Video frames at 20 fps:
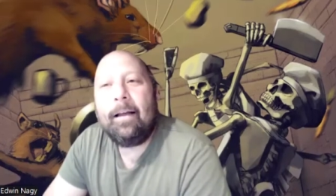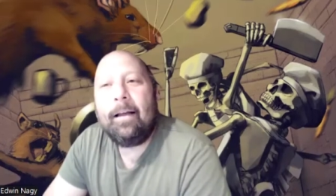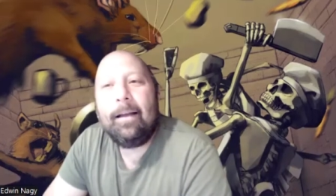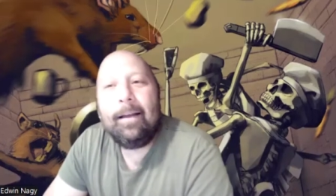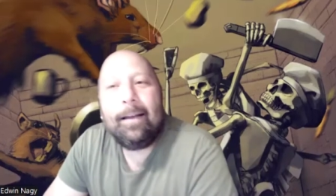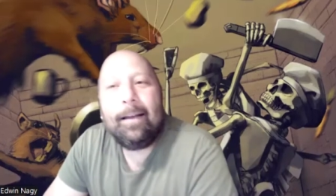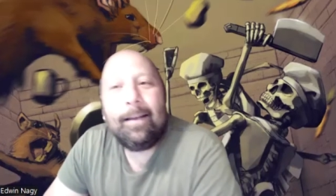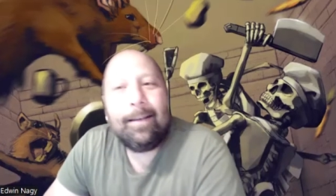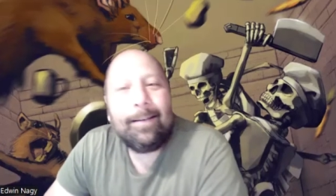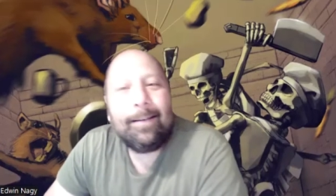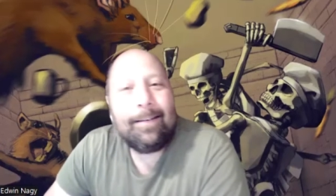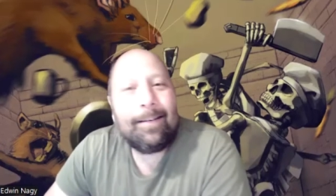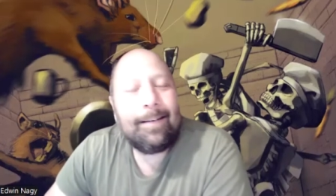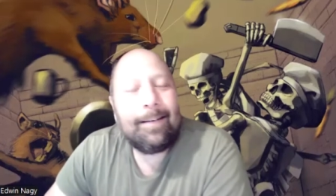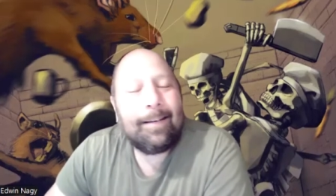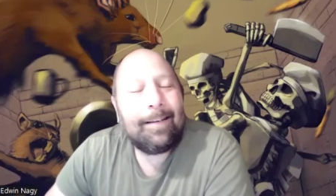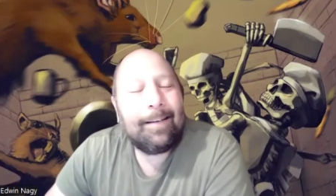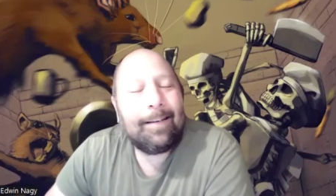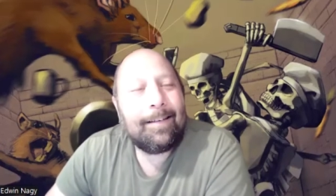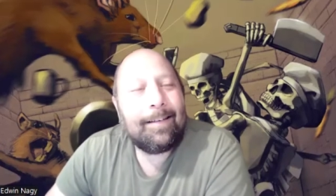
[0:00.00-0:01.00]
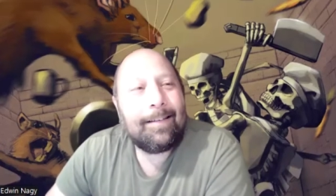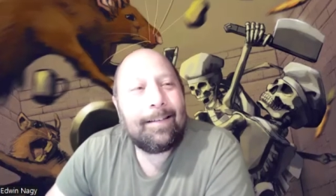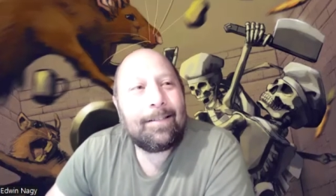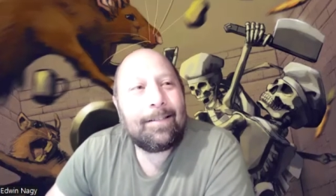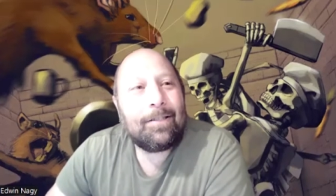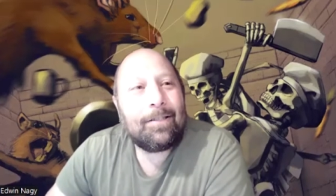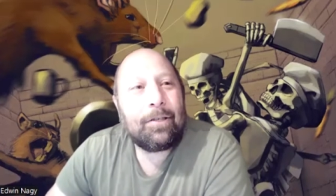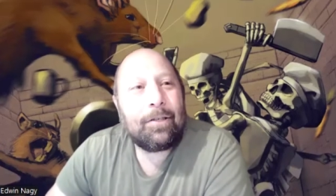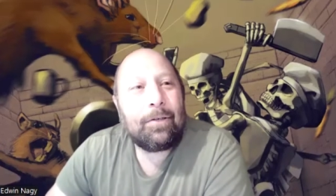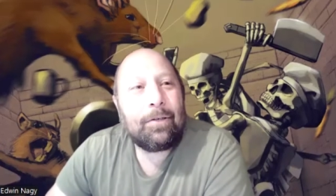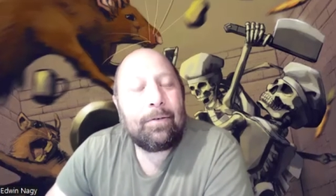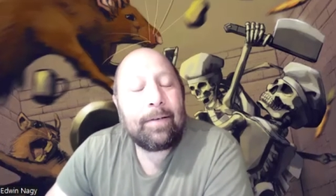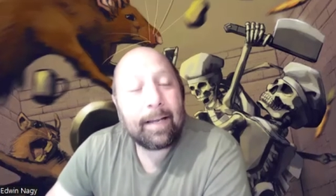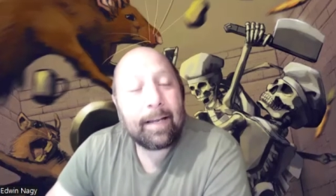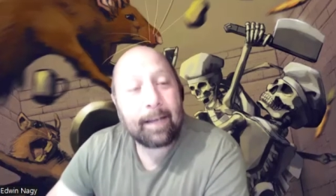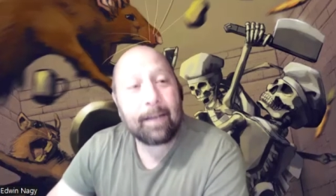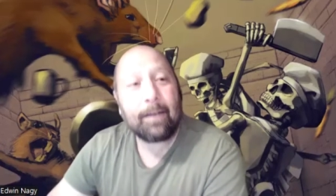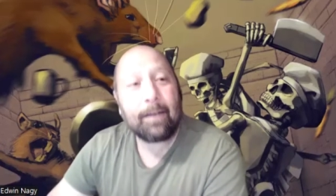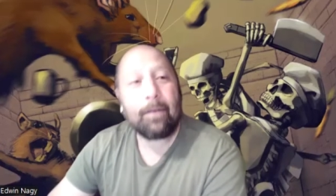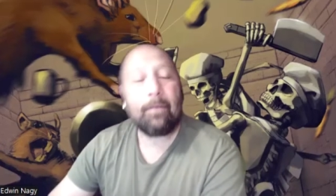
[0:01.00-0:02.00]
And uh, so
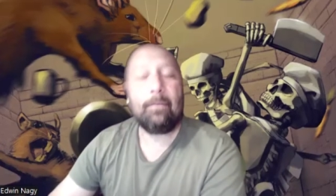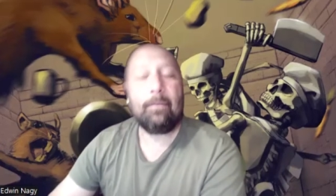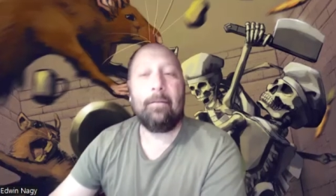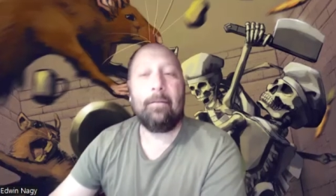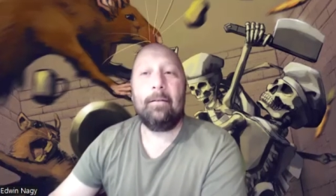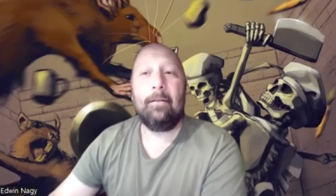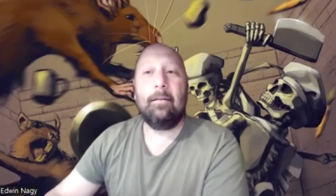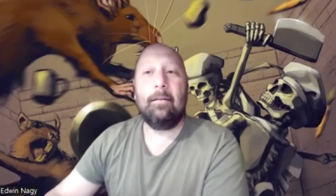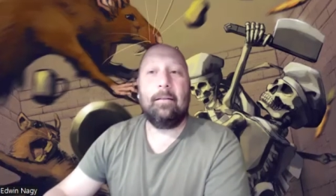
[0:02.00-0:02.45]
now